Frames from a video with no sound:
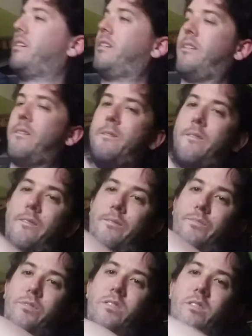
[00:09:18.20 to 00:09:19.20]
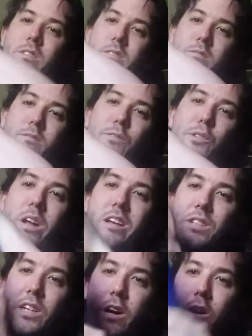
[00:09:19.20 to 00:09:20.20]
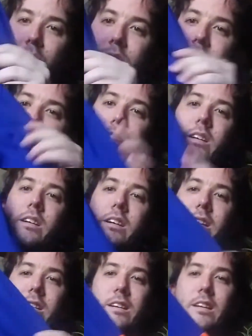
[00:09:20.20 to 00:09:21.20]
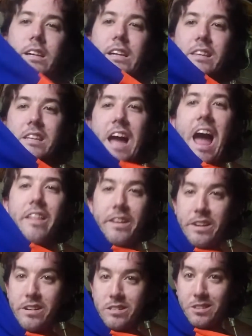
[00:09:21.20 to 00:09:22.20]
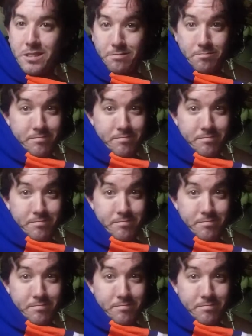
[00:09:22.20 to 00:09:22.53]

a few days ago. Got the Islanders.